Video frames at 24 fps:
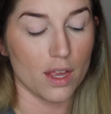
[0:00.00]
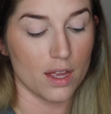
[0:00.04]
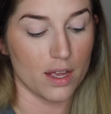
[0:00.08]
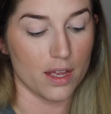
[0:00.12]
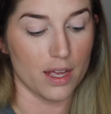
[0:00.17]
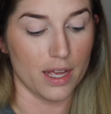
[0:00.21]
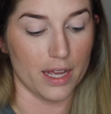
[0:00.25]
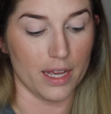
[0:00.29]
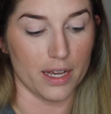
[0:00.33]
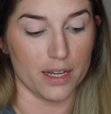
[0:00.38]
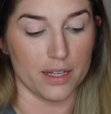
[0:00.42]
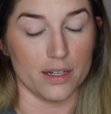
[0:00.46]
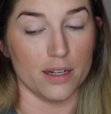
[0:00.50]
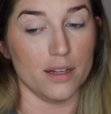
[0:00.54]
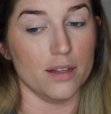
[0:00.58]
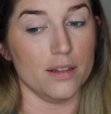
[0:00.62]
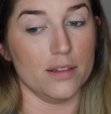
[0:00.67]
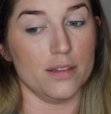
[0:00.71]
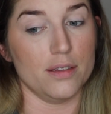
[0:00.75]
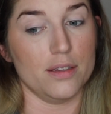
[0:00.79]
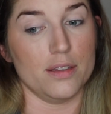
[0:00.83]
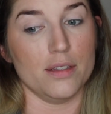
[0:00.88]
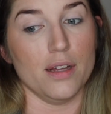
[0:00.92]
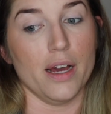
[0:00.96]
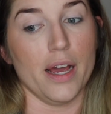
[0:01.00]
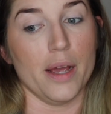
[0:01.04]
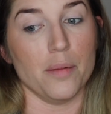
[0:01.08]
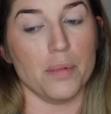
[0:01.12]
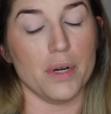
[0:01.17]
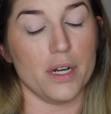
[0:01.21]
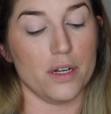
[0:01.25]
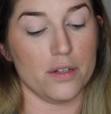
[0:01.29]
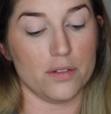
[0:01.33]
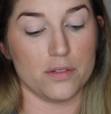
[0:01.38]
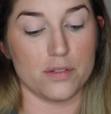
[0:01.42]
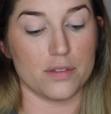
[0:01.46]
And
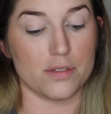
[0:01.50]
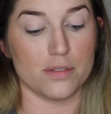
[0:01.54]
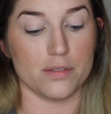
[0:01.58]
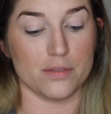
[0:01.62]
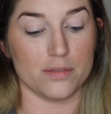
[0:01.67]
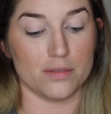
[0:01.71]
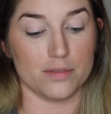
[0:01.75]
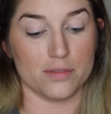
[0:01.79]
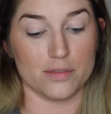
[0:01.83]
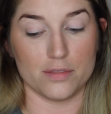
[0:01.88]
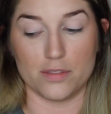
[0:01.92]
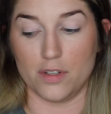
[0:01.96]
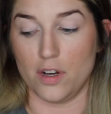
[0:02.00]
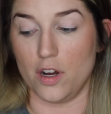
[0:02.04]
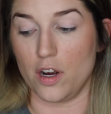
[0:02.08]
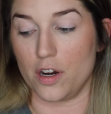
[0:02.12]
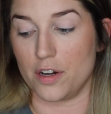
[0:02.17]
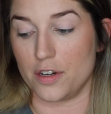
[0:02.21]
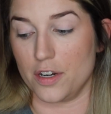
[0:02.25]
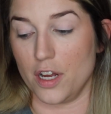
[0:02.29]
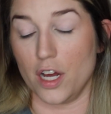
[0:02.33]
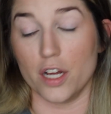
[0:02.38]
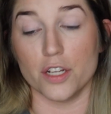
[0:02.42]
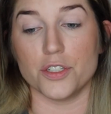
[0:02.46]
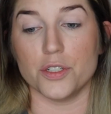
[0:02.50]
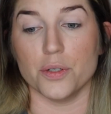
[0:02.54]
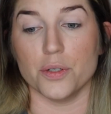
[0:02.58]
eyebrows are not